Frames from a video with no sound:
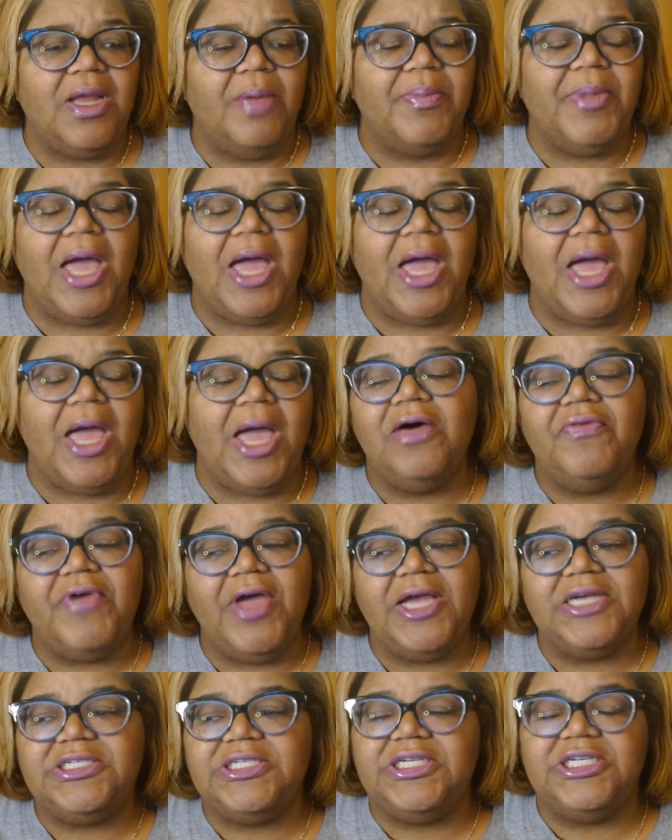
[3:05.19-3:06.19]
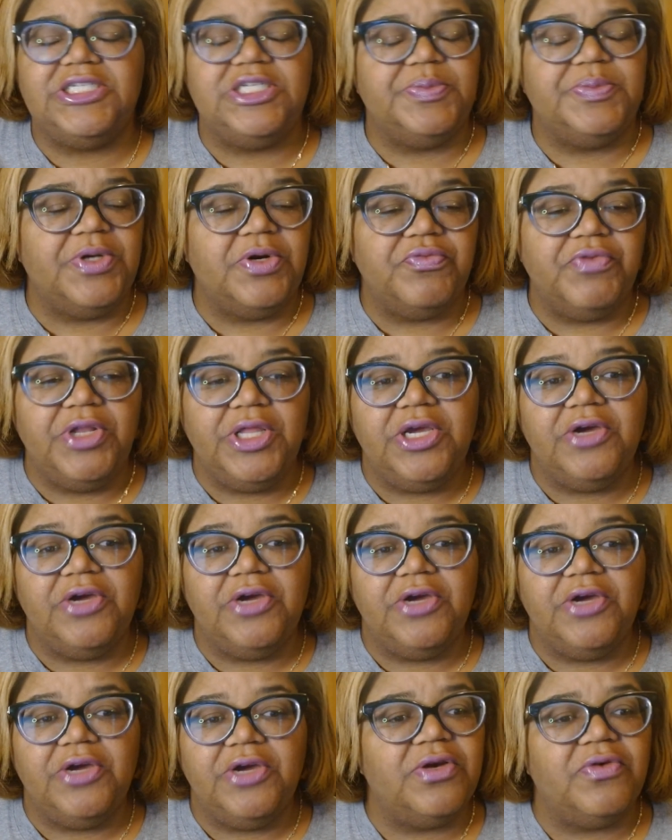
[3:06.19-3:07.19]
I mean, I love Ashley because she's been a really good
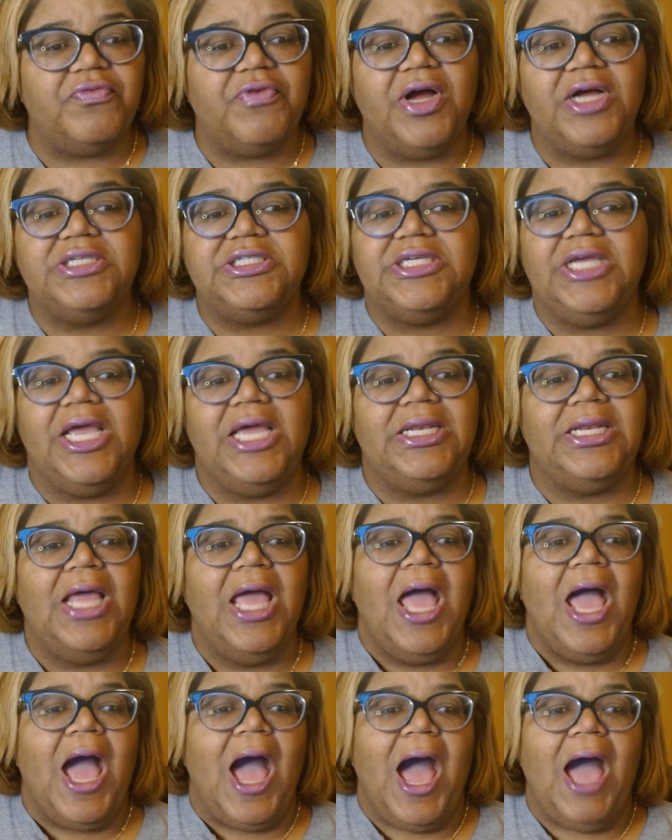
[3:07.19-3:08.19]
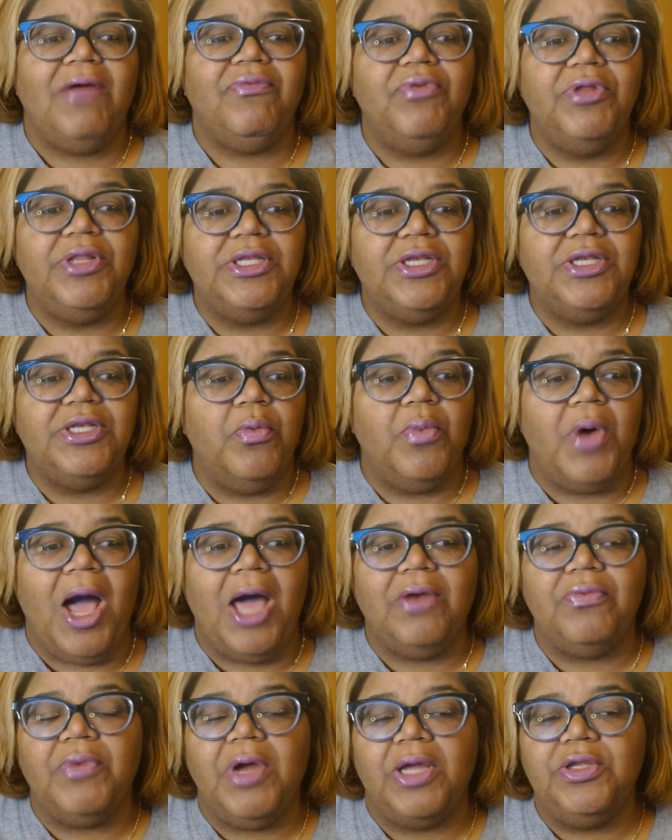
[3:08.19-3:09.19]
friend to Raja. And I really
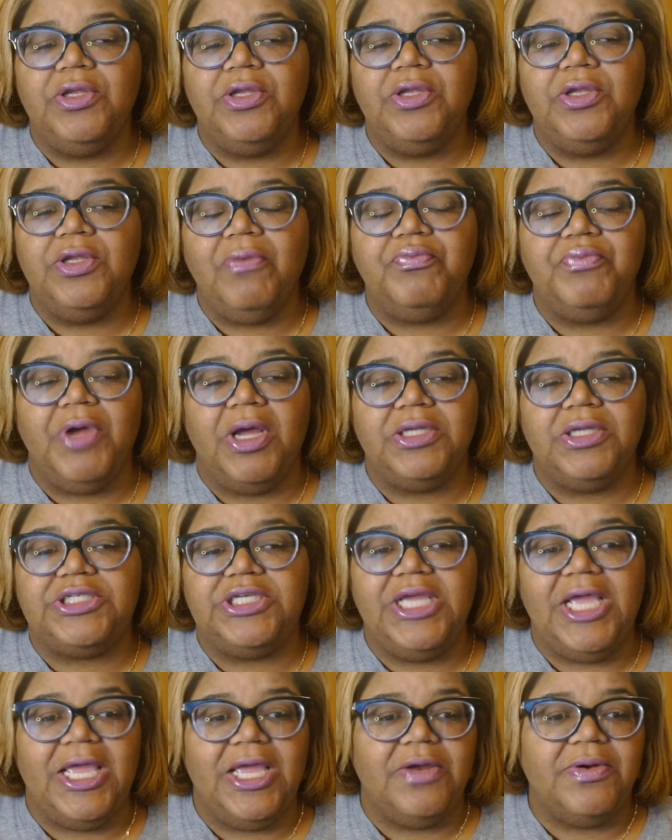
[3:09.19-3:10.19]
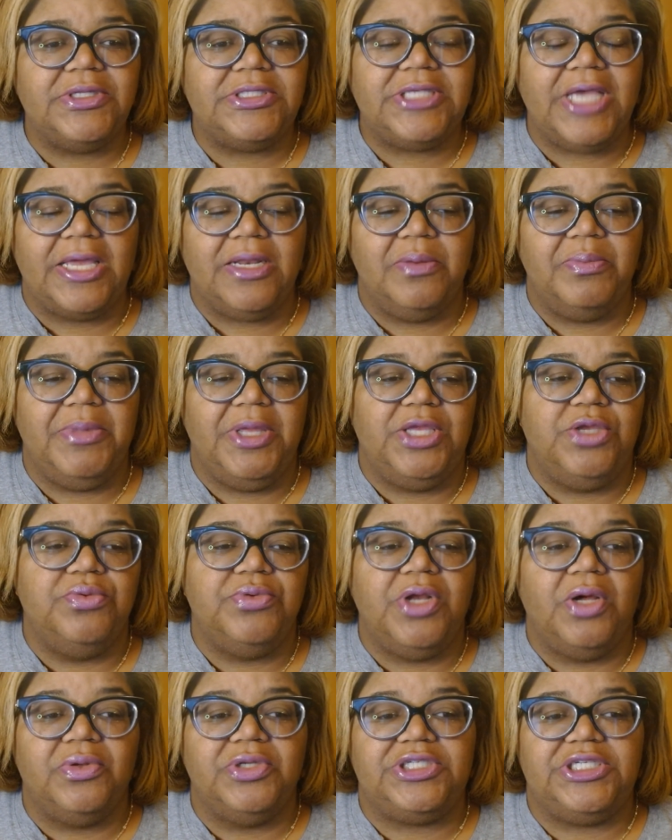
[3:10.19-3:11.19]
she irritated me. You
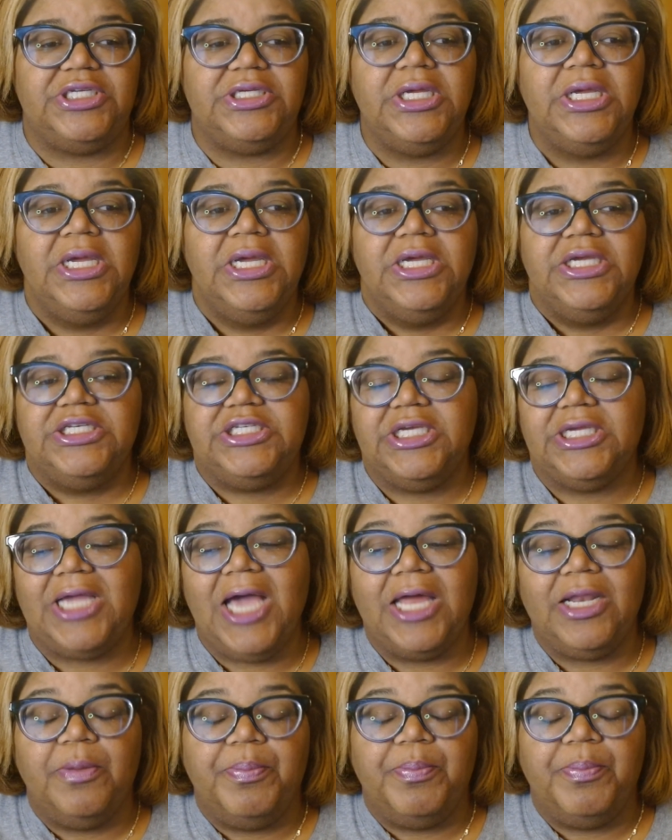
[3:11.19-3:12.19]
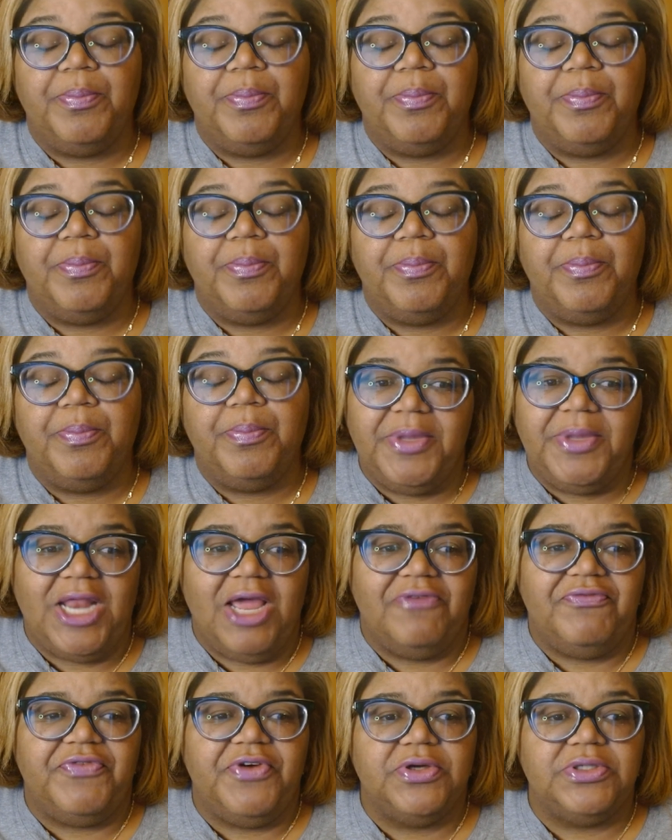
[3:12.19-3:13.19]
know, she kind of popped off at me
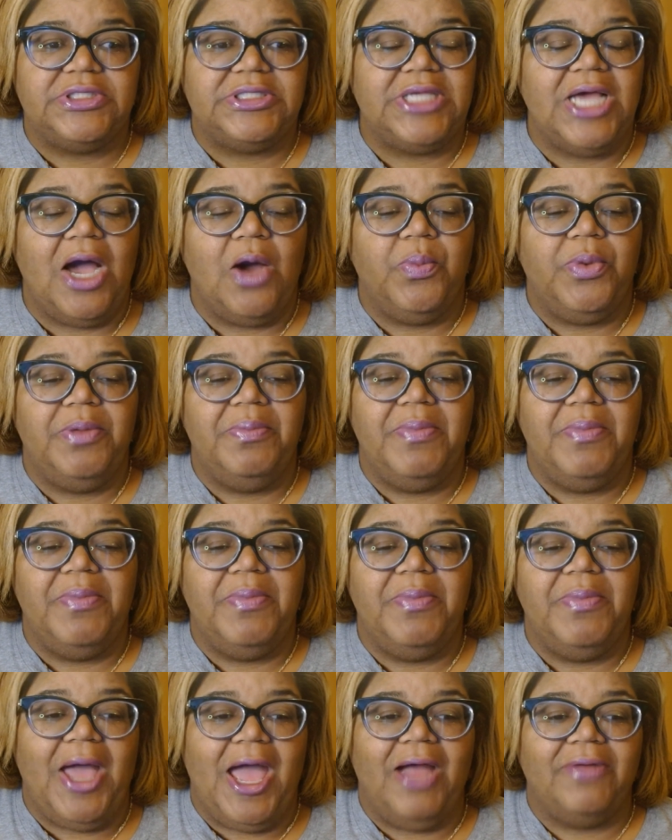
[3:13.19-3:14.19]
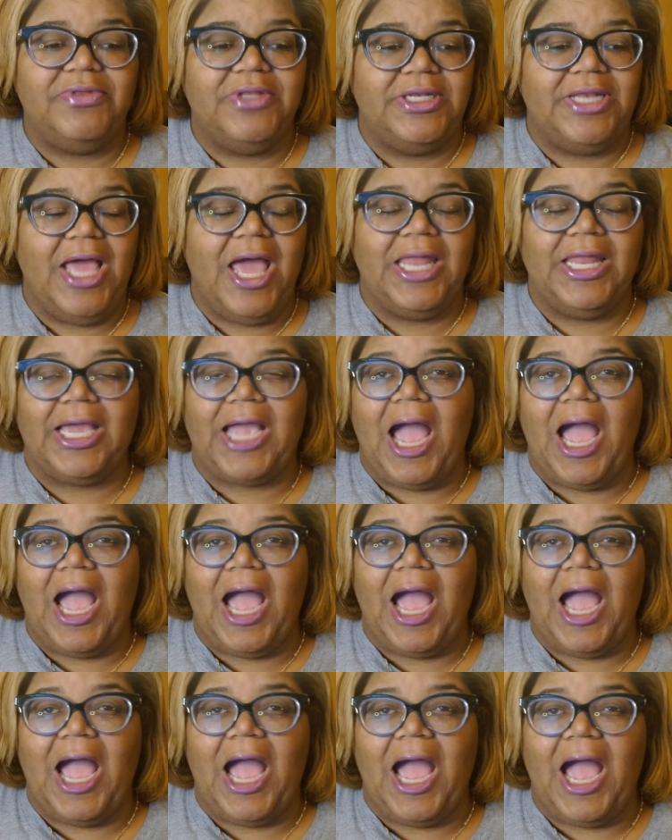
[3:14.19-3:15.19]
that first time we met. But after that, like, I
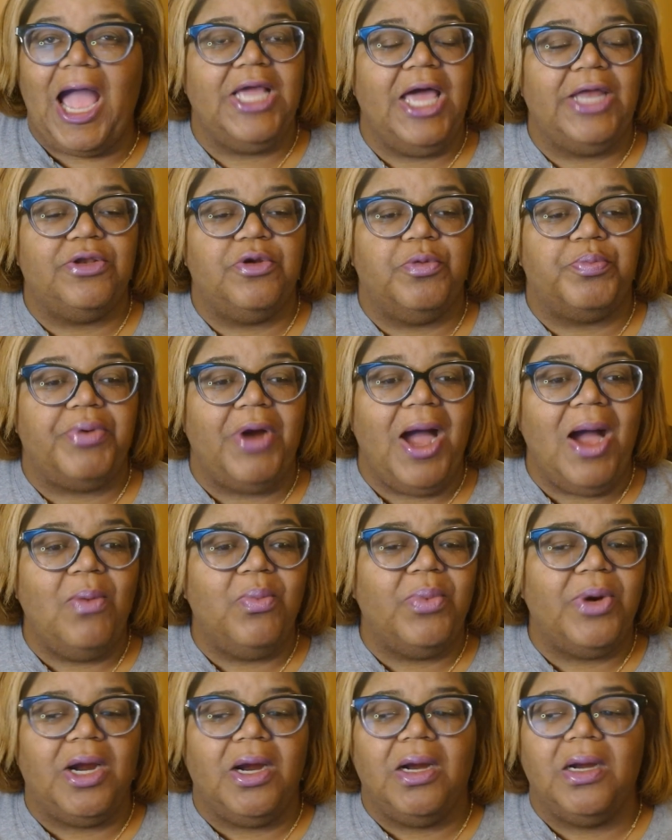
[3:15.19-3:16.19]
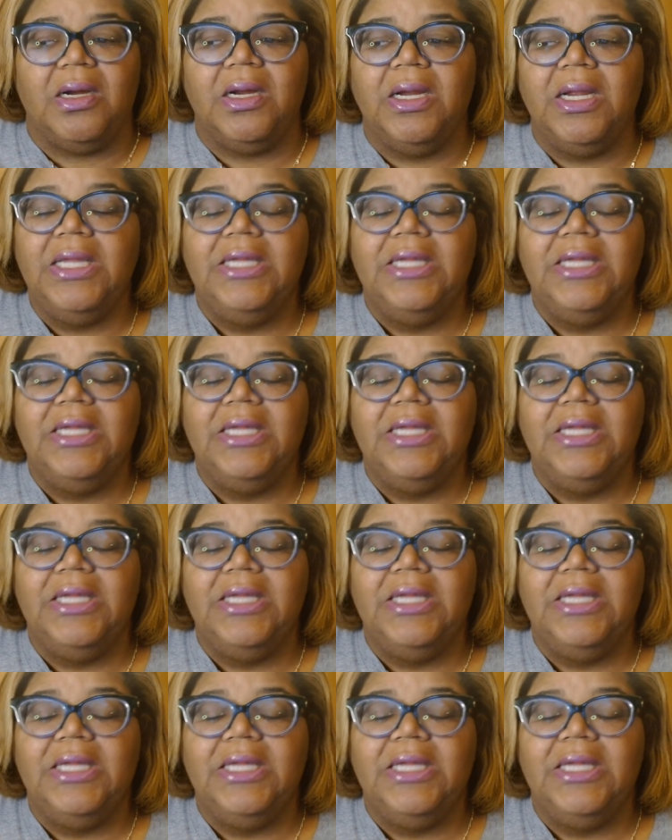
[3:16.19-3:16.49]
really didn't have no problem with her.